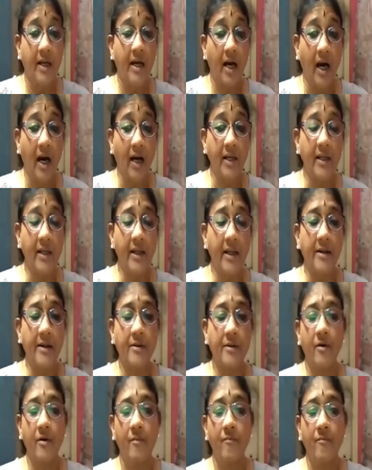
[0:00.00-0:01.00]

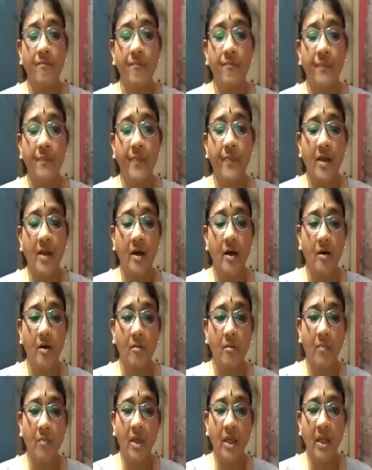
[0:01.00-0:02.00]
Garland,
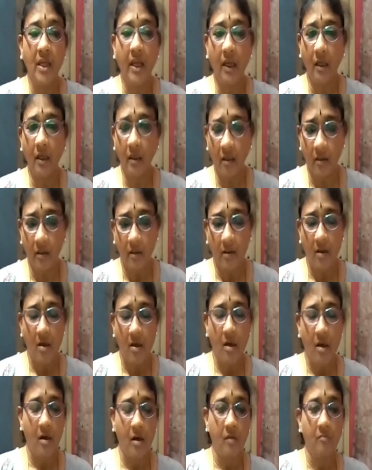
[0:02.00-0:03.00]
meaning
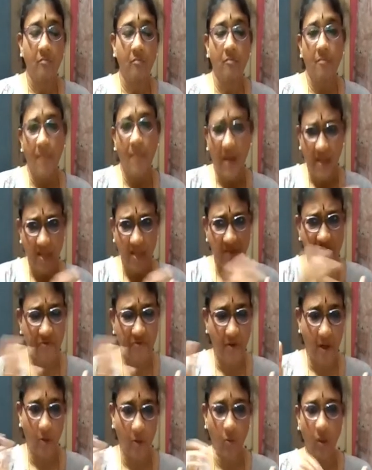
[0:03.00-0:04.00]
many
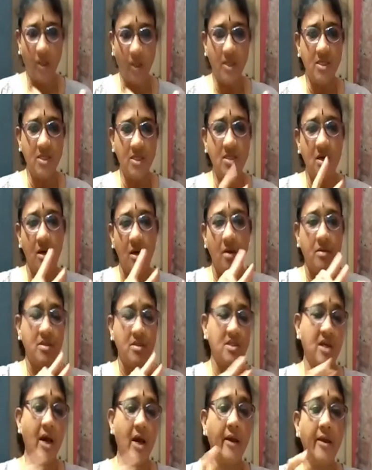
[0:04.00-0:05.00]
flowers
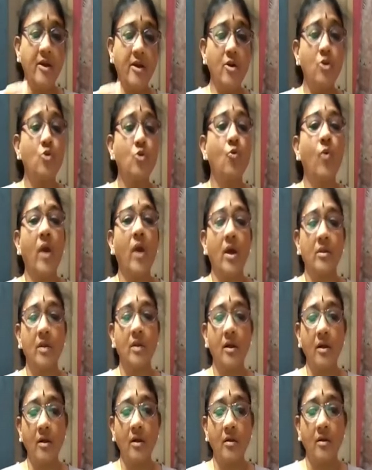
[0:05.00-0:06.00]
tied
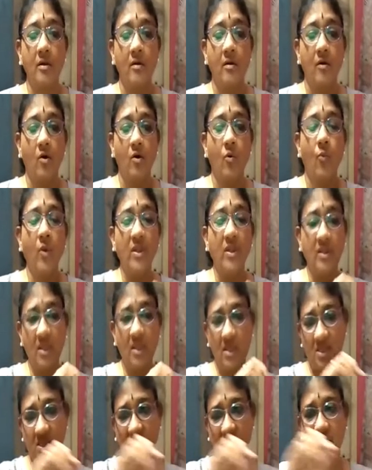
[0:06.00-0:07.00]
together
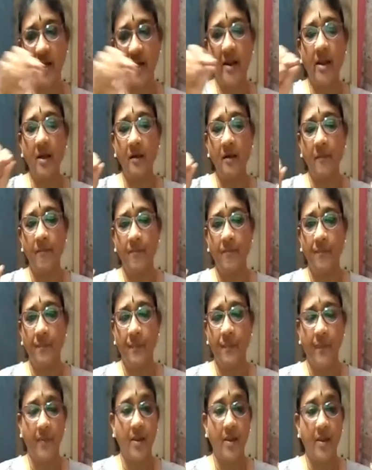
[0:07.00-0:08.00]
with a string
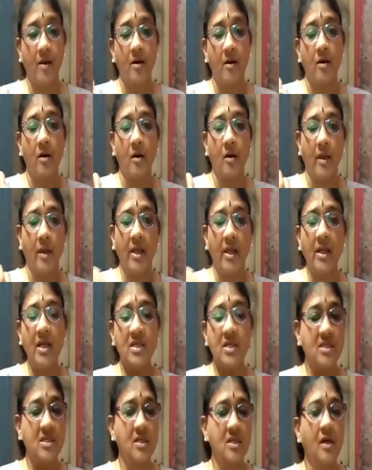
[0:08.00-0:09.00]

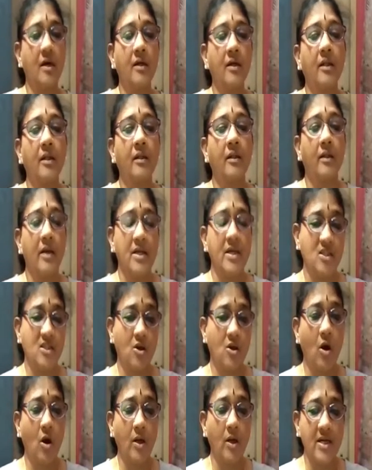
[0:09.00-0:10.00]
in a circle
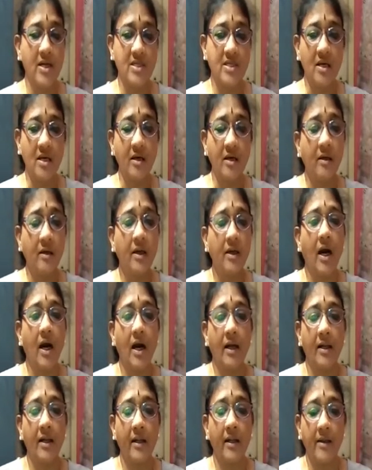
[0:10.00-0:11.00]
is called as a
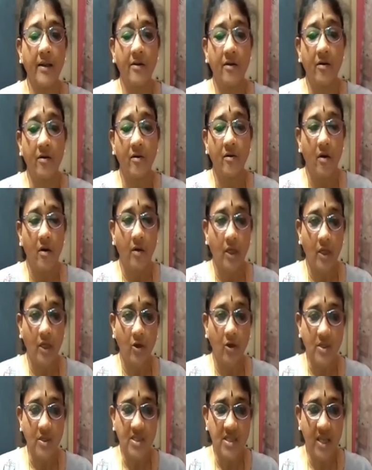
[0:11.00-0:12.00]
garland.
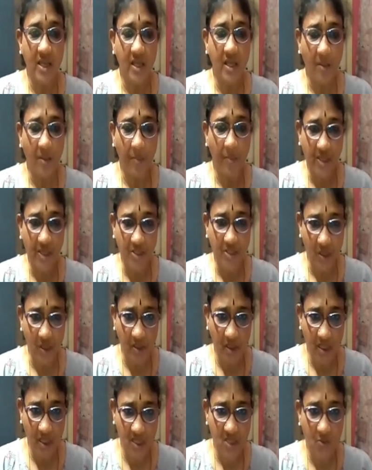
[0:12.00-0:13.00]
Can you all see in the picture?
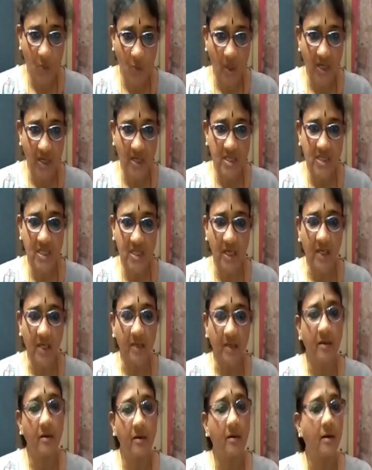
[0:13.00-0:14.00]
This one is the
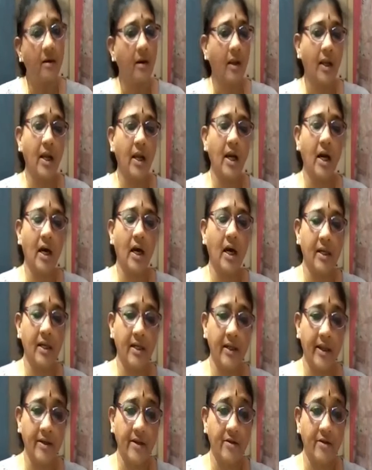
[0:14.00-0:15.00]

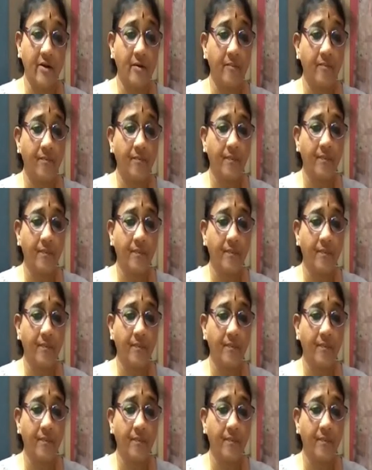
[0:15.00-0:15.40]
garland.